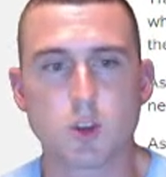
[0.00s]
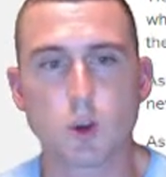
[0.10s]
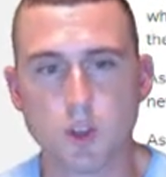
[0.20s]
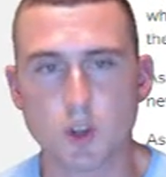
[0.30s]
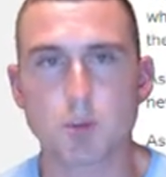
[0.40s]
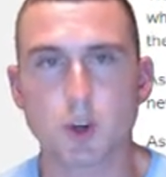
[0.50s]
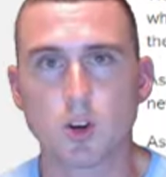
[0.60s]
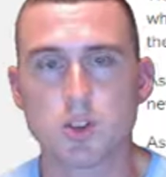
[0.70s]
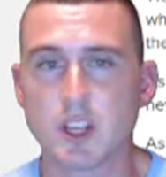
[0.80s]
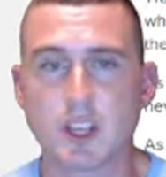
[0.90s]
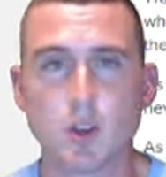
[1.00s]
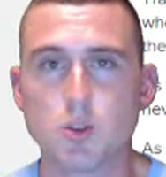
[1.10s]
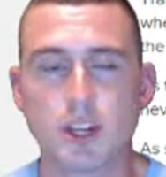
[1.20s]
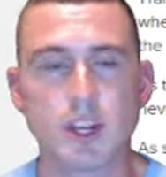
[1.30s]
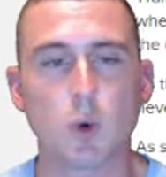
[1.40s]
hold your cryptocurrency and use
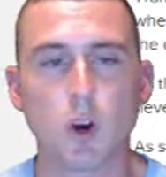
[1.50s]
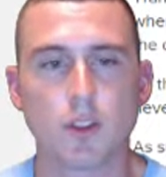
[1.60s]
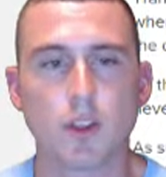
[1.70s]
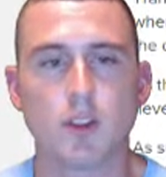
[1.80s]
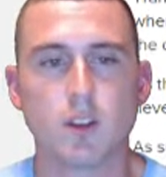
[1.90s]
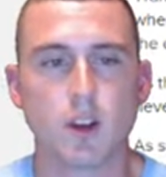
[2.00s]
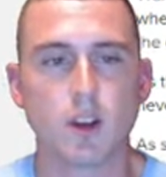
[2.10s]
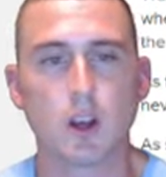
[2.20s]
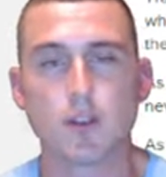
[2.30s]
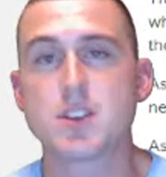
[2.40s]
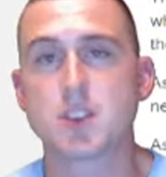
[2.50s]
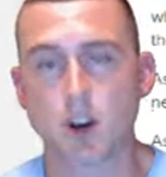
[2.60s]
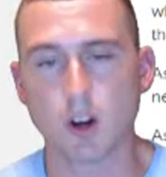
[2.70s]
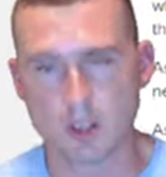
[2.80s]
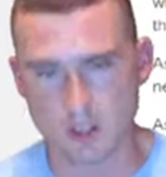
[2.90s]
it anywhere that a Visa
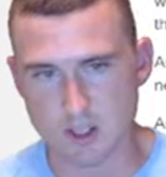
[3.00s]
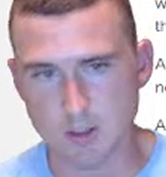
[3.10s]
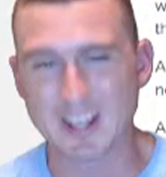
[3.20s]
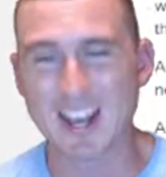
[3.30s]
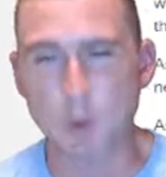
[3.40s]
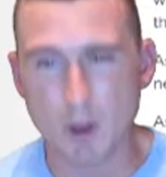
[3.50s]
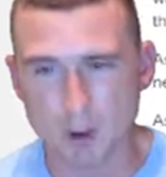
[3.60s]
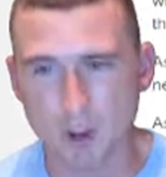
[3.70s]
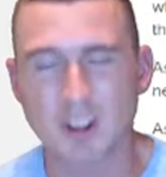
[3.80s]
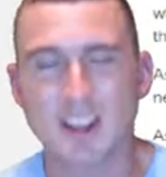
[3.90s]
card is accepted. However,